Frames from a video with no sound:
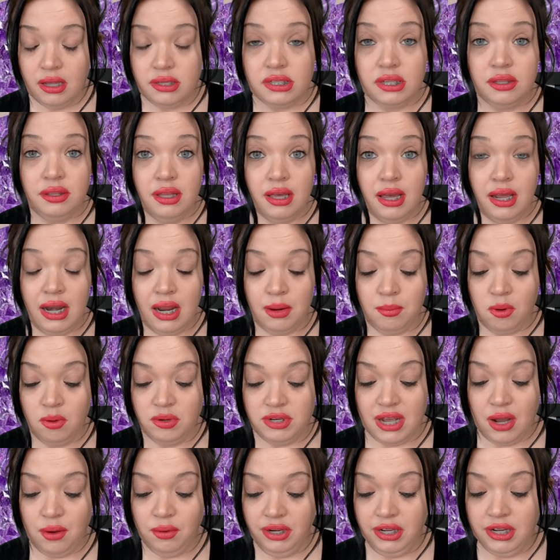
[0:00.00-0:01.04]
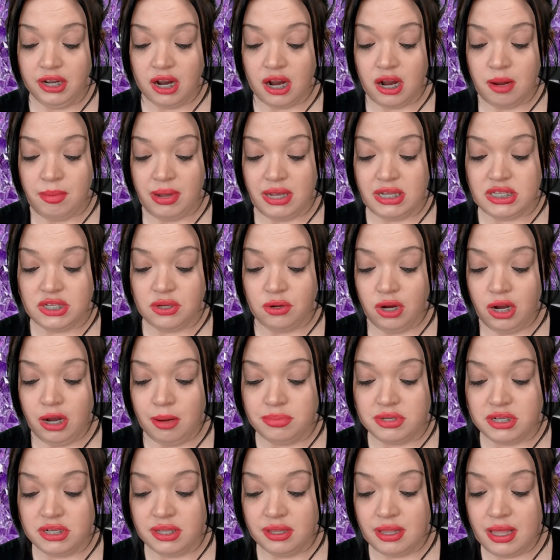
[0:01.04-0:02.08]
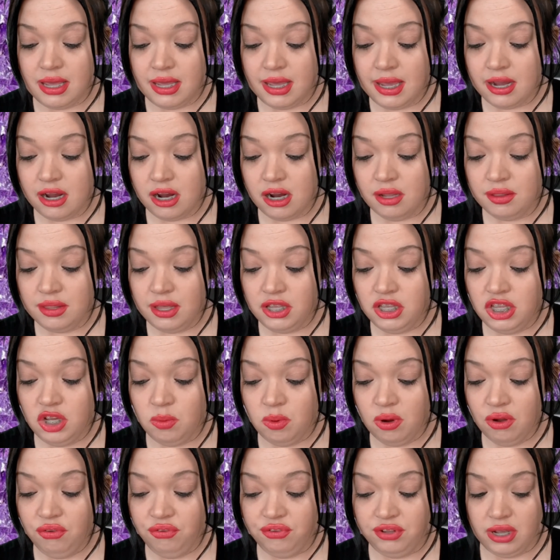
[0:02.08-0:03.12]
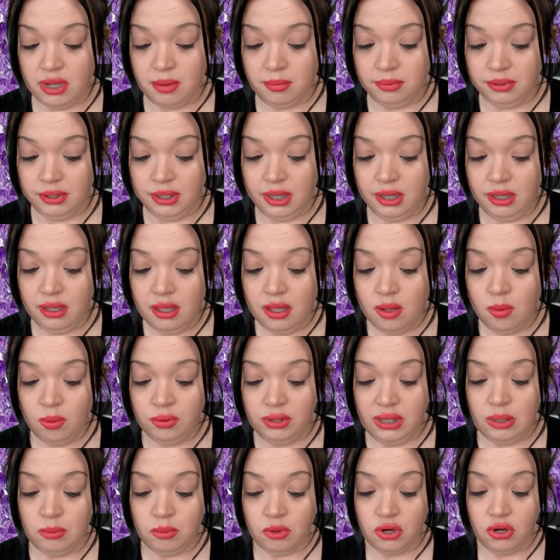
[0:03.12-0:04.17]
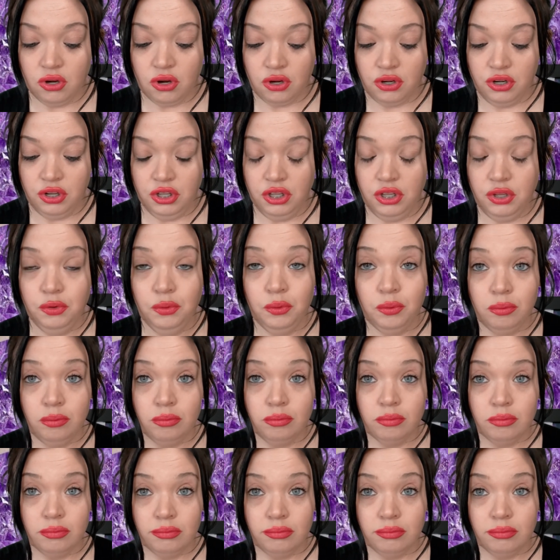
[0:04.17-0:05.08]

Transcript: And I wrote down here in my script, do they care that you were family when they were hurting you?